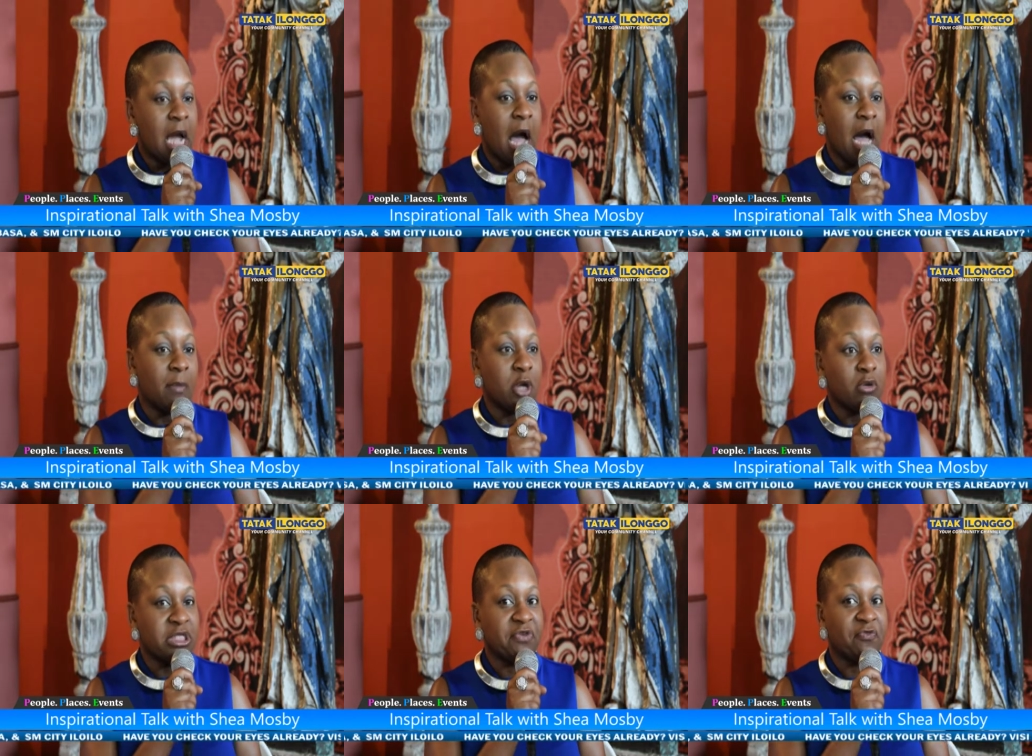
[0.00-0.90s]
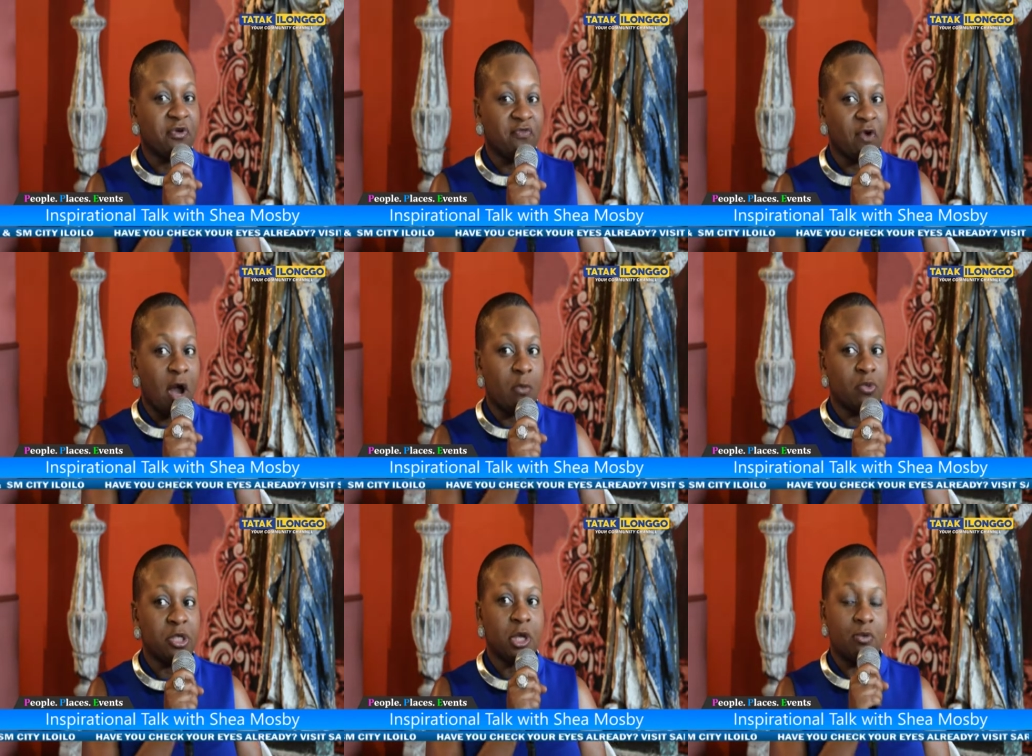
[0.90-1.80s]
Um, no different
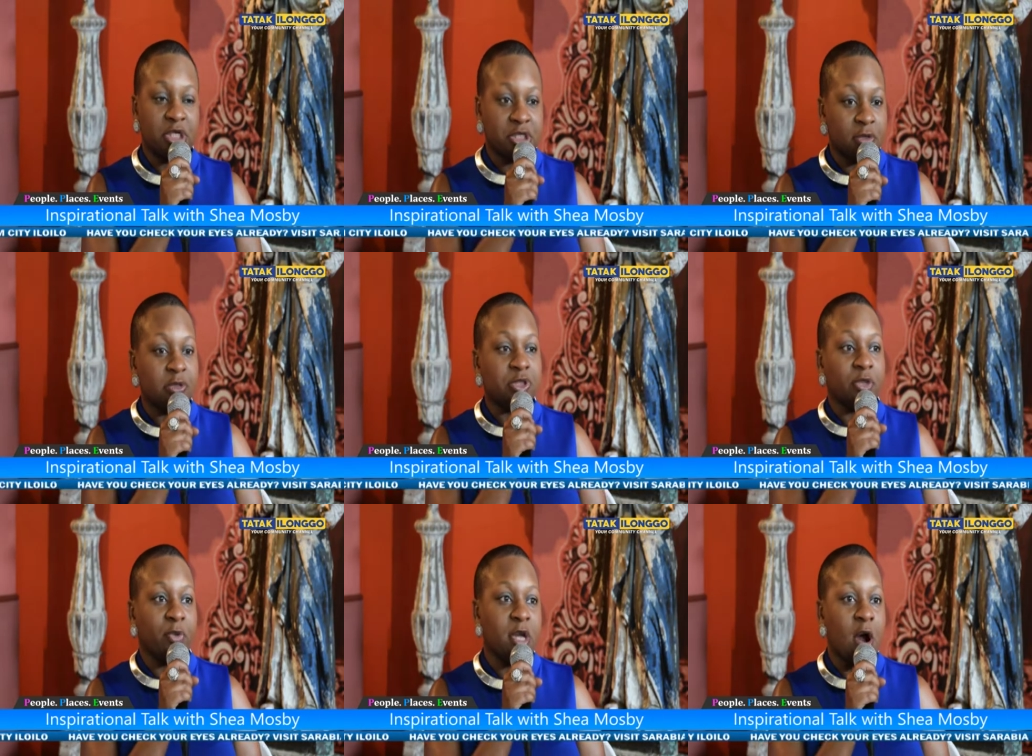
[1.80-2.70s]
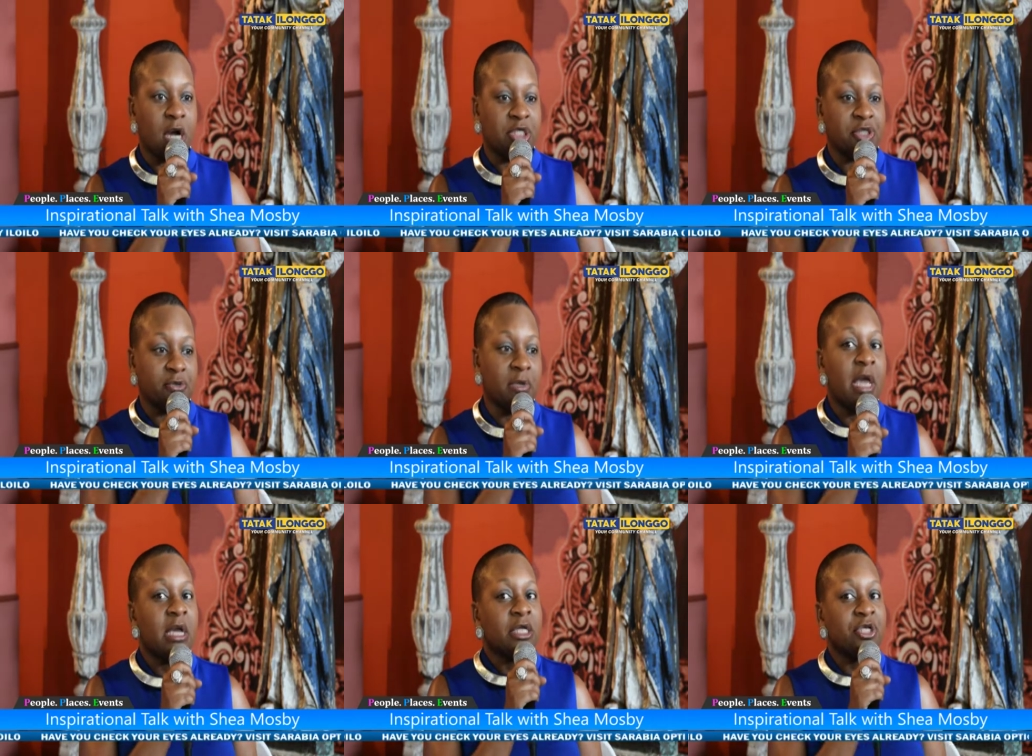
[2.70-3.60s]
from, you know, with children, we are to,
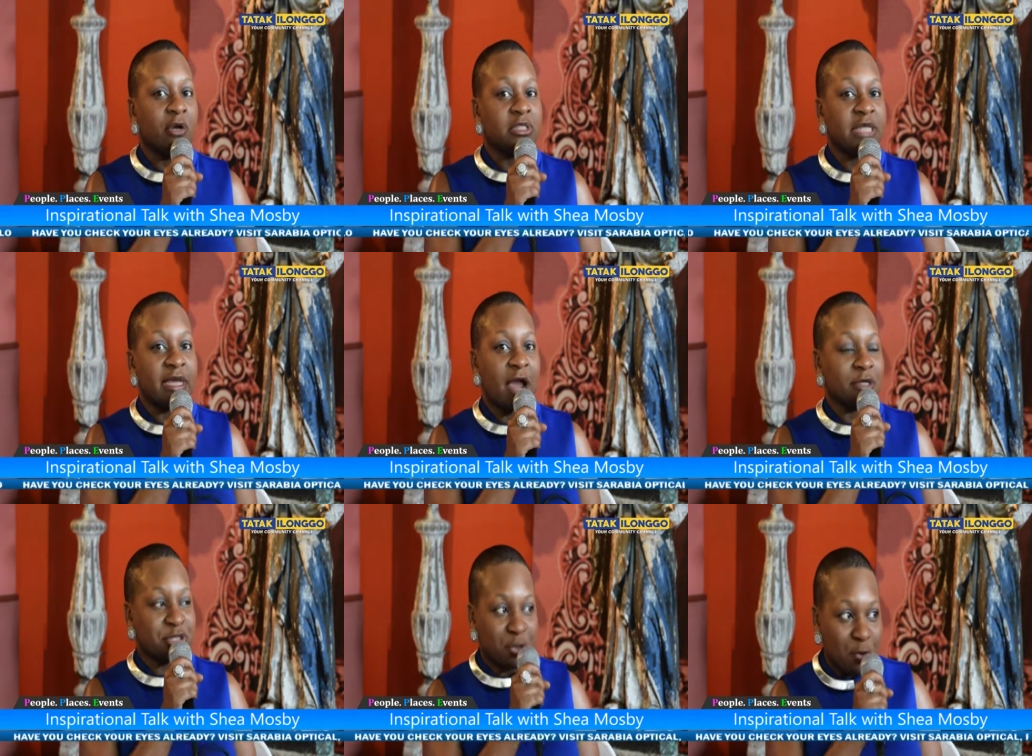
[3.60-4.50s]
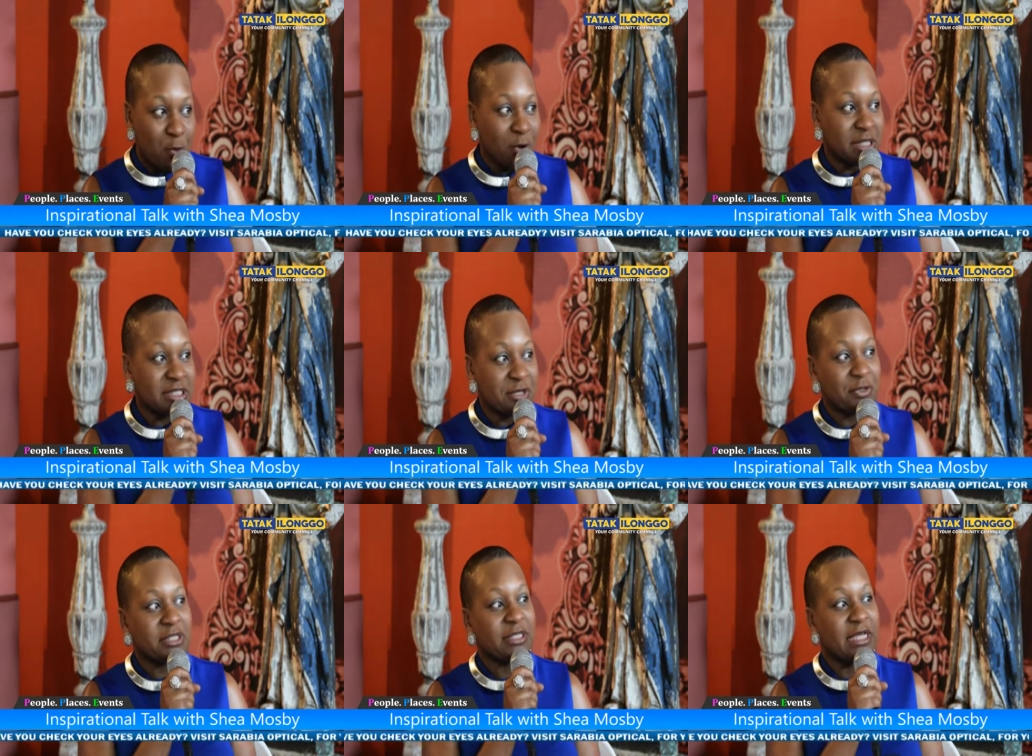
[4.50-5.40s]
you know, take our schoolwork
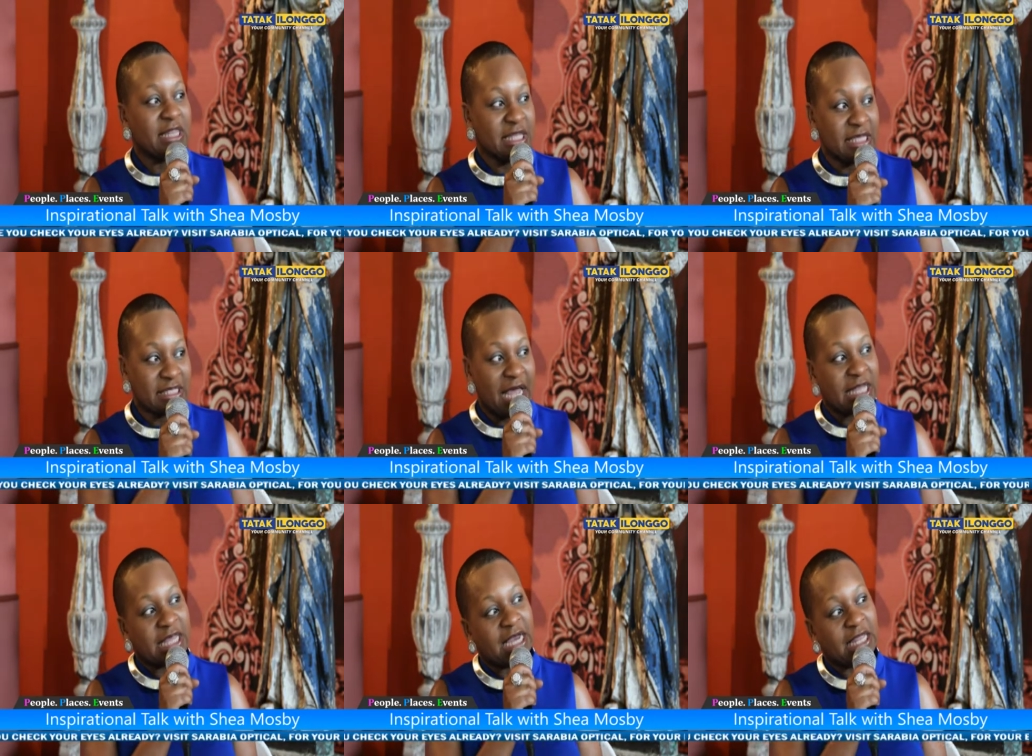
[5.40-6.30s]
seriously and things like that.